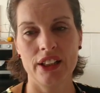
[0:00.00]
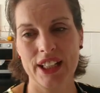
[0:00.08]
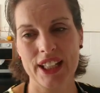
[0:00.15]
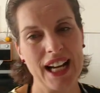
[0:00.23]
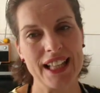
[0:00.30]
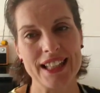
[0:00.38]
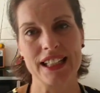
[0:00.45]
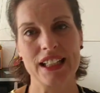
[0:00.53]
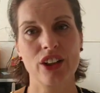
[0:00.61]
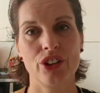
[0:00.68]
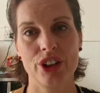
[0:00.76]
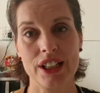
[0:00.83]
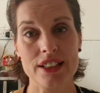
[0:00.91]
then I
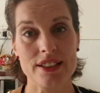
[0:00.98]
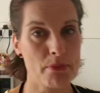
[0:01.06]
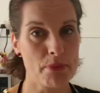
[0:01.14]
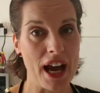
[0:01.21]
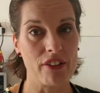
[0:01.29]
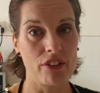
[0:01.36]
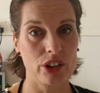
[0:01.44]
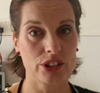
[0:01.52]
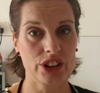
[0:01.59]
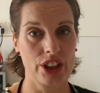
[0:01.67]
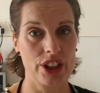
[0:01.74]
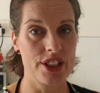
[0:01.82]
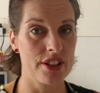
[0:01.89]
think honey is a better
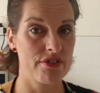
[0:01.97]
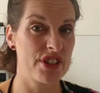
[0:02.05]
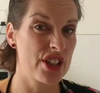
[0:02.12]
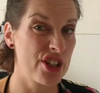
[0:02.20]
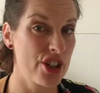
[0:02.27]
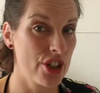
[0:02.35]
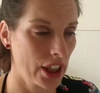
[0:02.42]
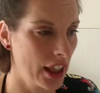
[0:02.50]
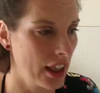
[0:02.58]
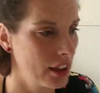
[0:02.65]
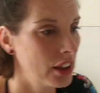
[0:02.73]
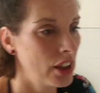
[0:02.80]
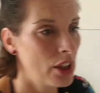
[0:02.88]
alternative to
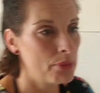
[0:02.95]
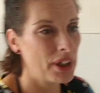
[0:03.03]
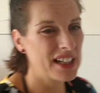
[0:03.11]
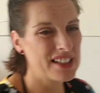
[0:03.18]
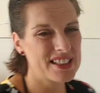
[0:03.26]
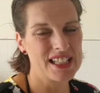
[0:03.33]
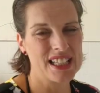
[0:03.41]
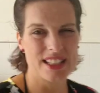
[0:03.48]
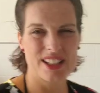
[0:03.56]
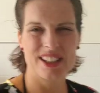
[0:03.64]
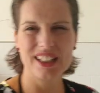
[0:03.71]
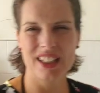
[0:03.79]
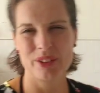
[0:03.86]
sugar. But as it is,
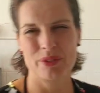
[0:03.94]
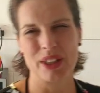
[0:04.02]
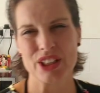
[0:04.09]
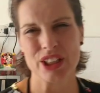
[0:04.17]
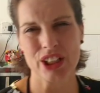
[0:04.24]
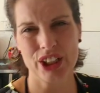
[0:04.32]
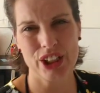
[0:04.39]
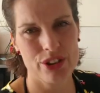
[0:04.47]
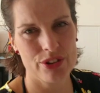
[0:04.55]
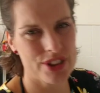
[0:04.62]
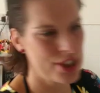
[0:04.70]
I think I'm actually going to